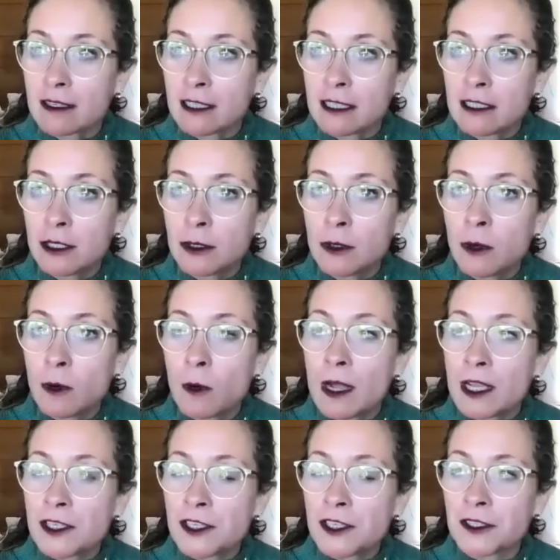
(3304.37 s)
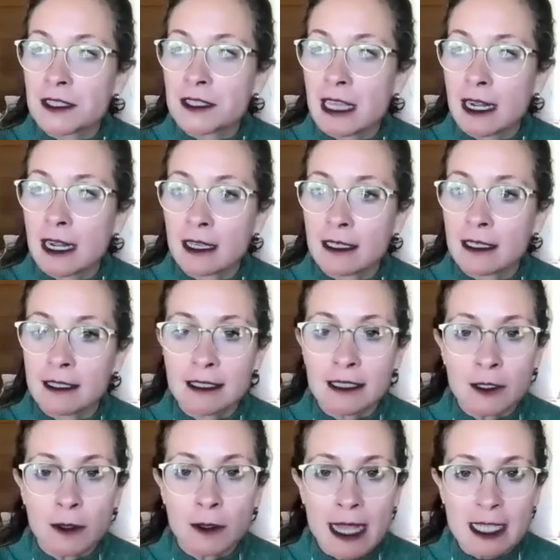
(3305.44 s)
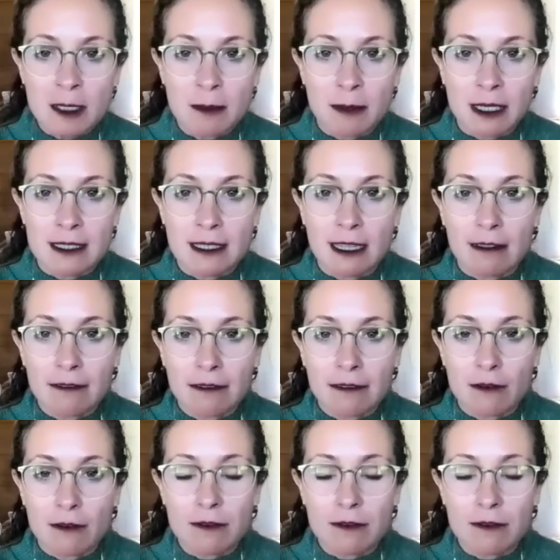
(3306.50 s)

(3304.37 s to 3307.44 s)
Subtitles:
there are two questions that I need to ask myself.